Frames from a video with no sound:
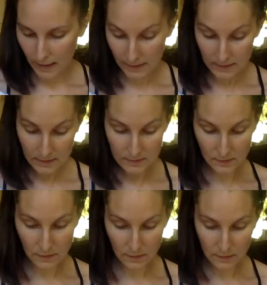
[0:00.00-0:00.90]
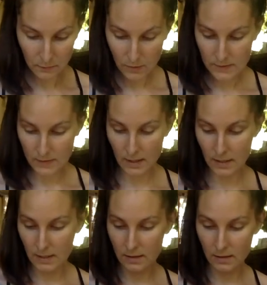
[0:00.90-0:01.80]
It was
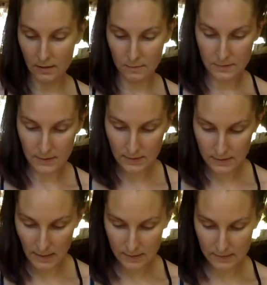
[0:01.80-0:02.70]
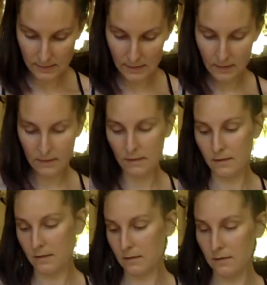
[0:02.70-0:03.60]
a success
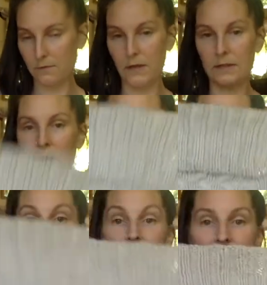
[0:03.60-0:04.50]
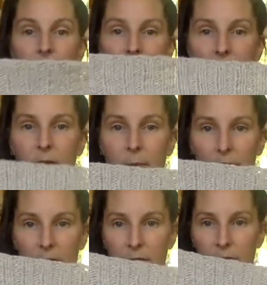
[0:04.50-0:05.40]
in the fact that I adapted a
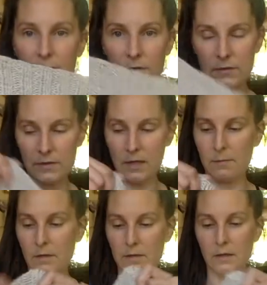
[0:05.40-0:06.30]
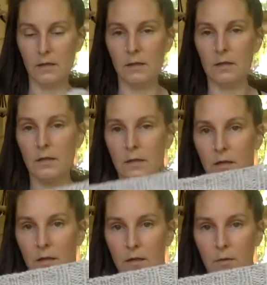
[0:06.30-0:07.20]
pattern for the first time, I think,
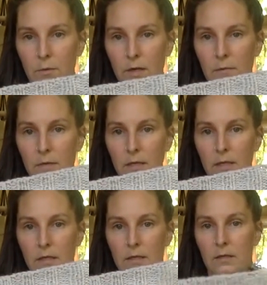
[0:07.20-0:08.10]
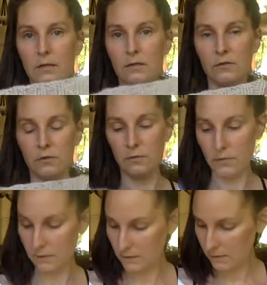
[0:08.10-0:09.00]
when I made the short
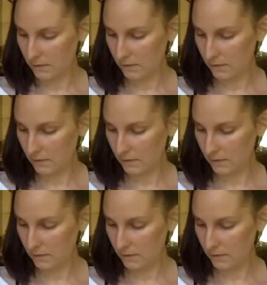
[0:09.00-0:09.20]
rows